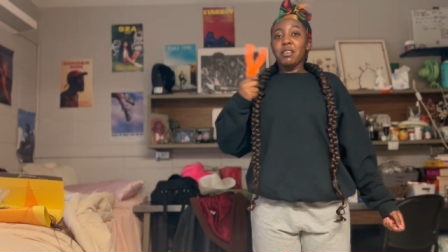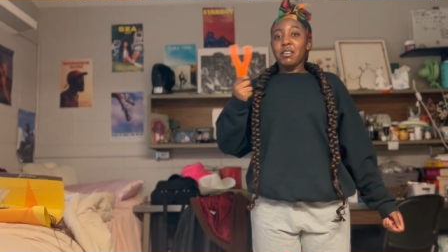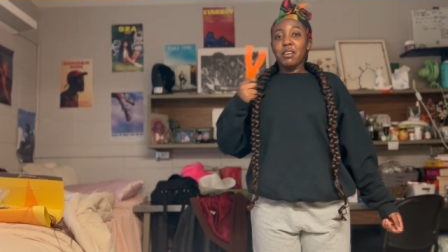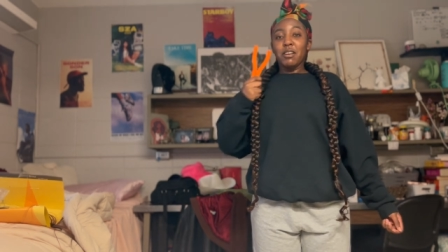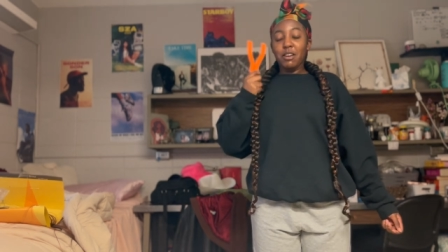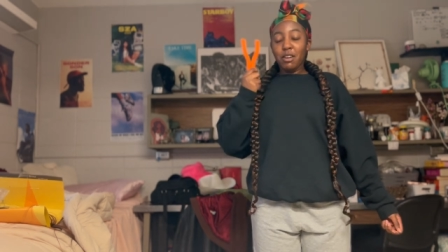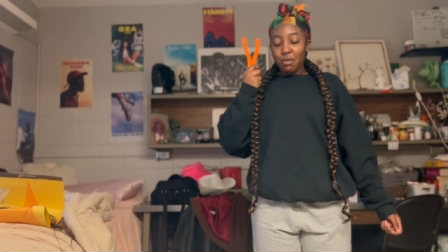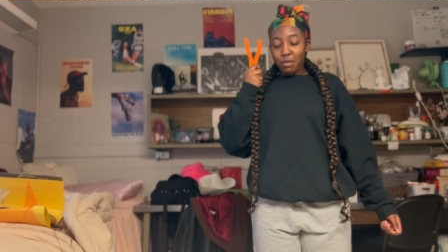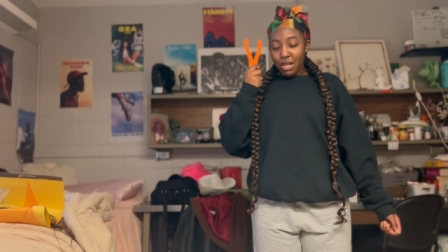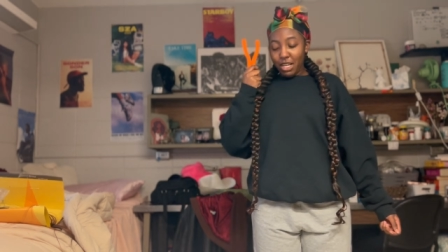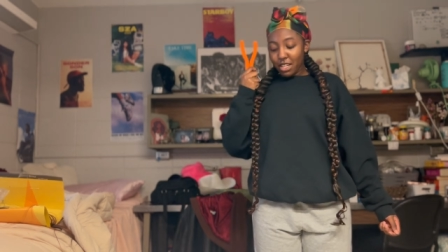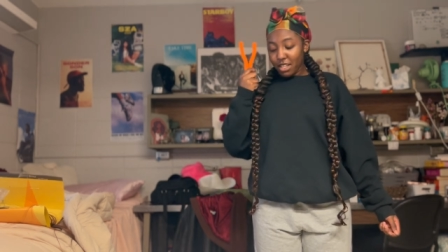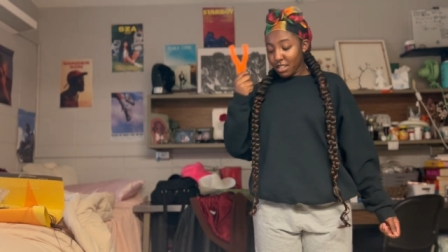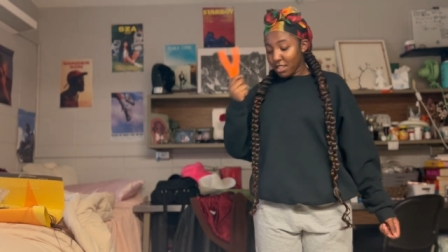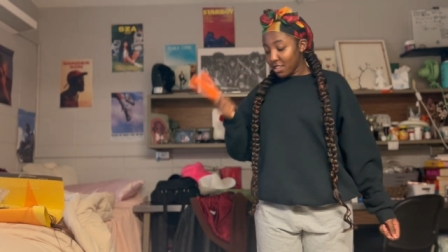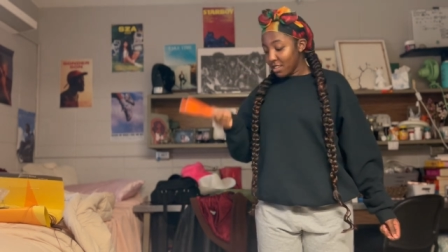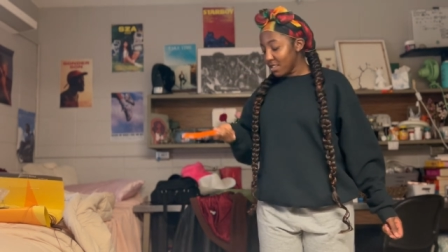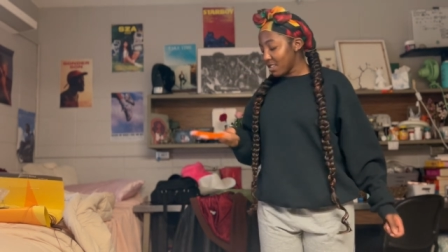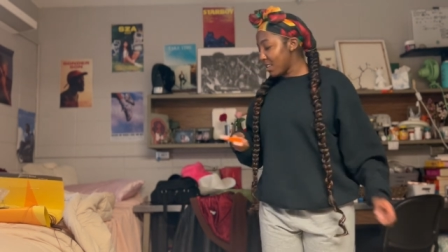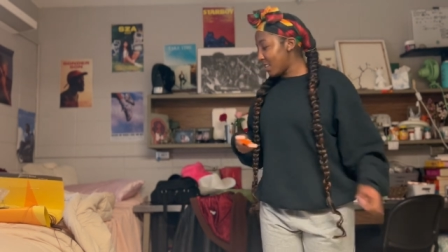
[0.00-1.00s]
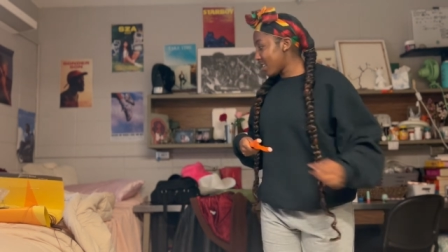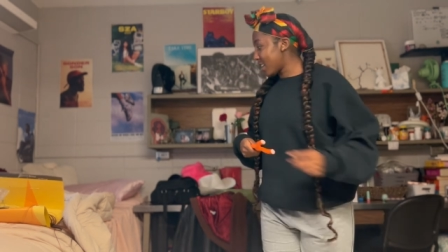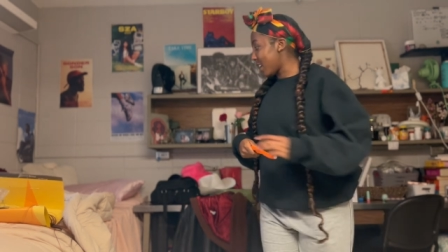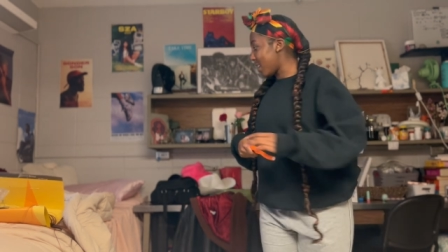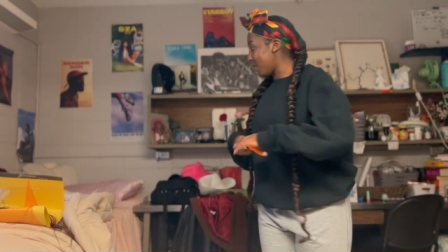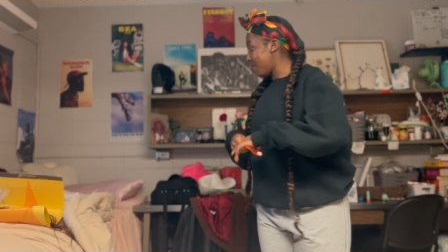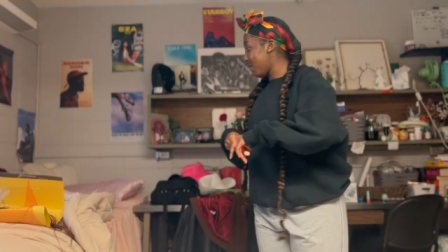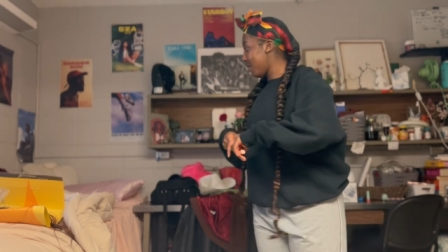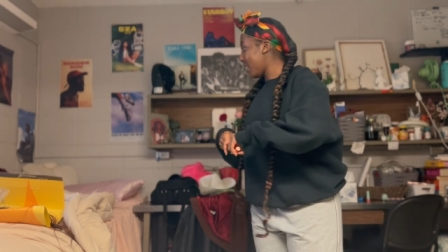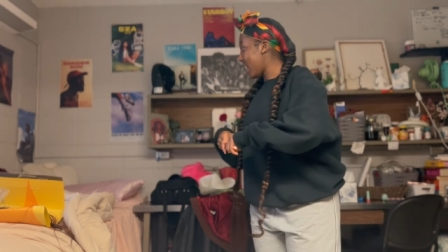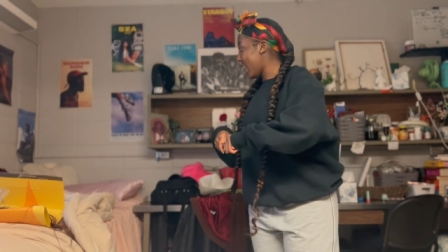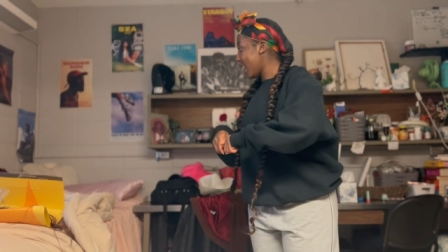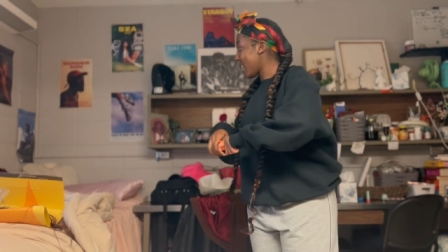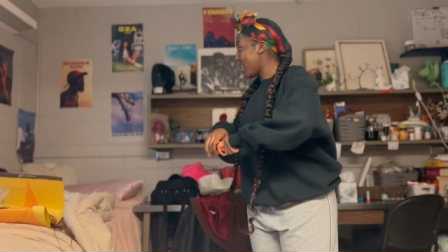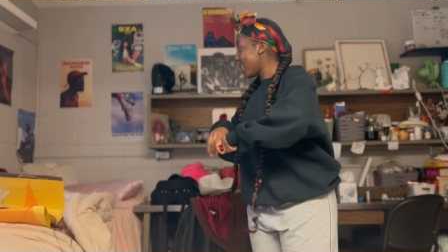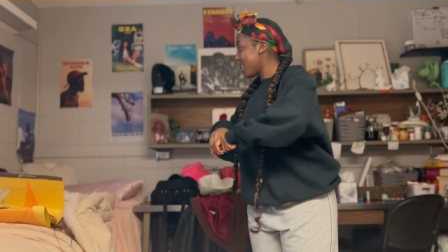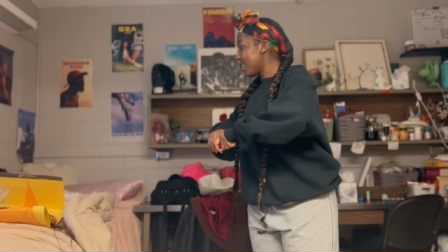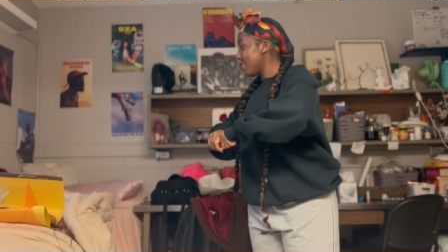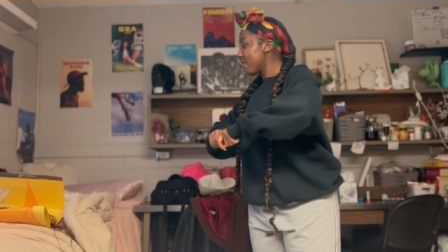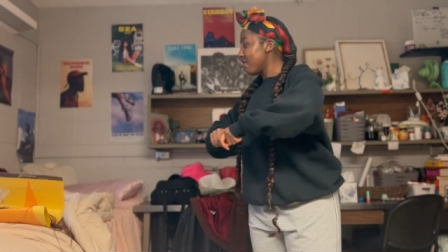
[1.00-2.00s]
Oh my goodness. Okay, I
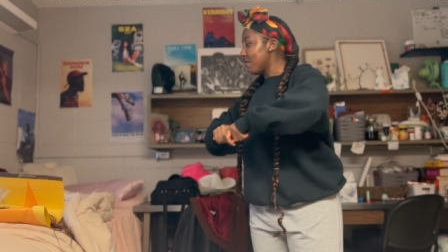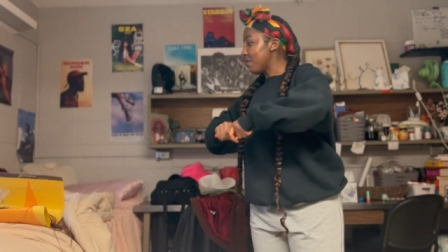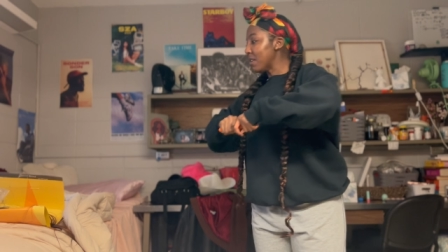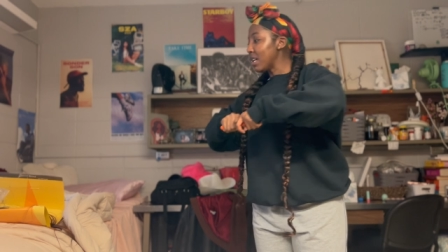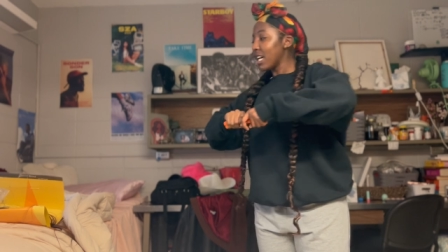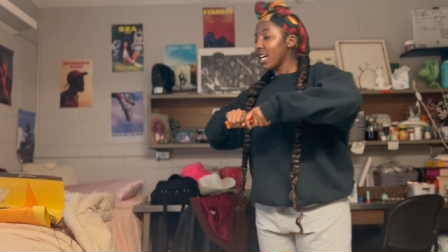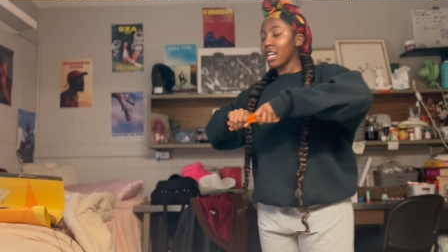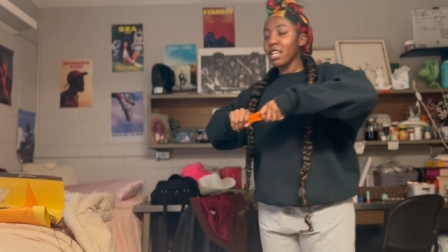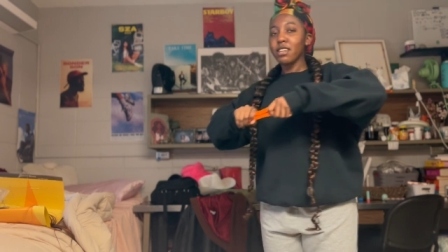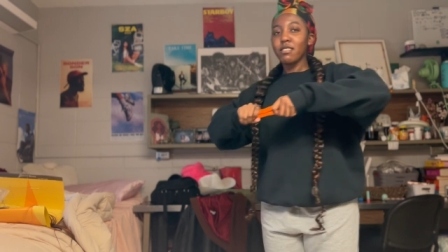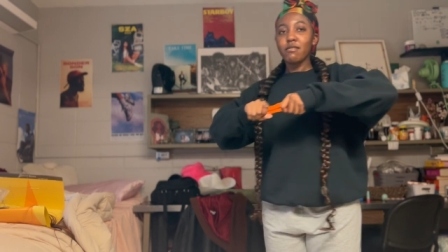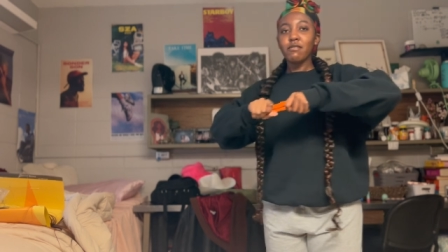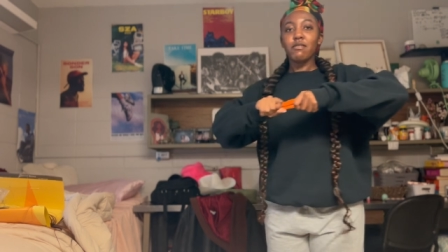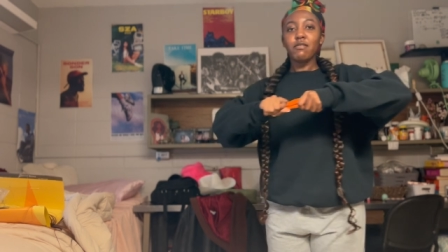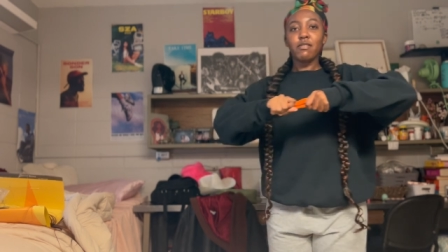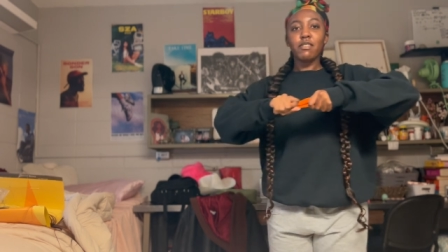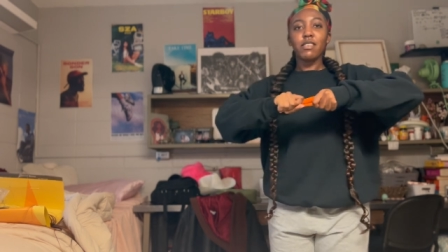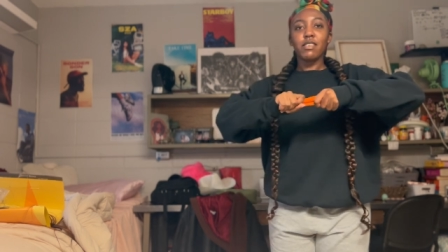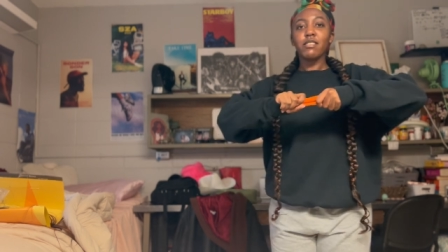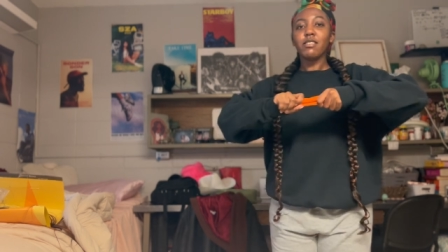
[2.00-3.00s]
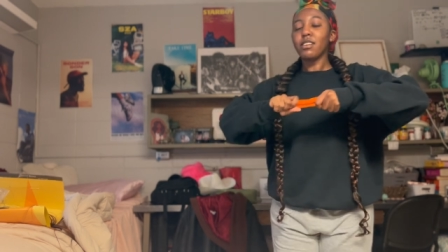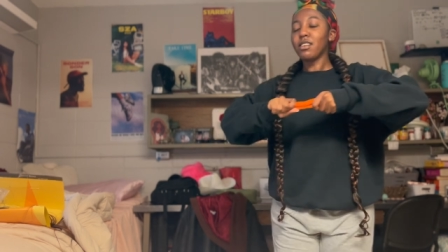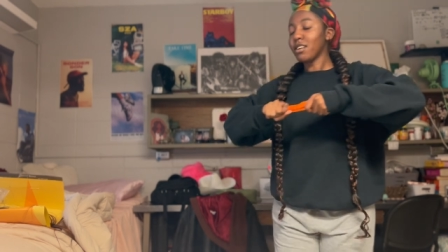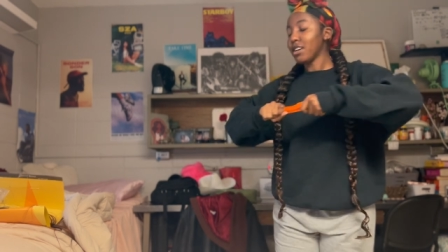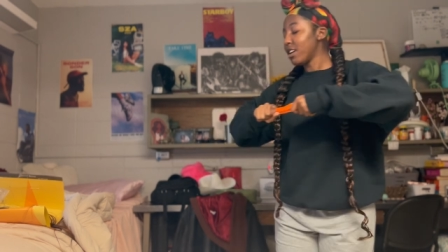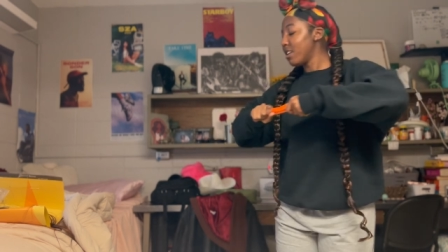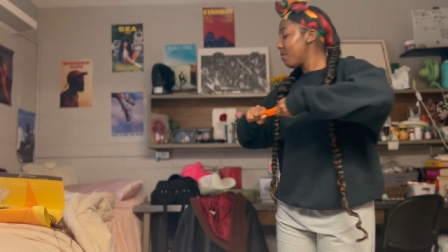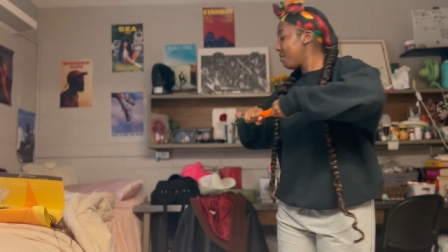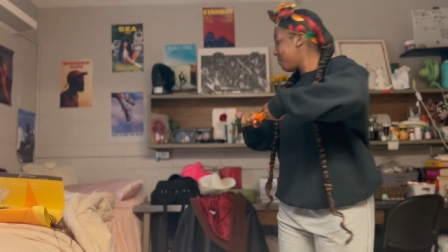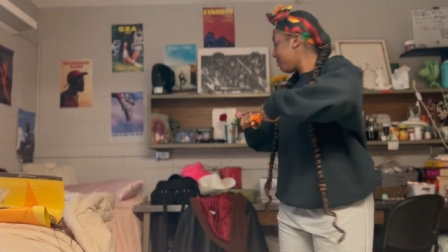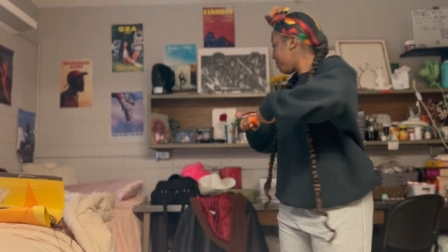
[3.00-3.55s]
got it. We got it. Okay.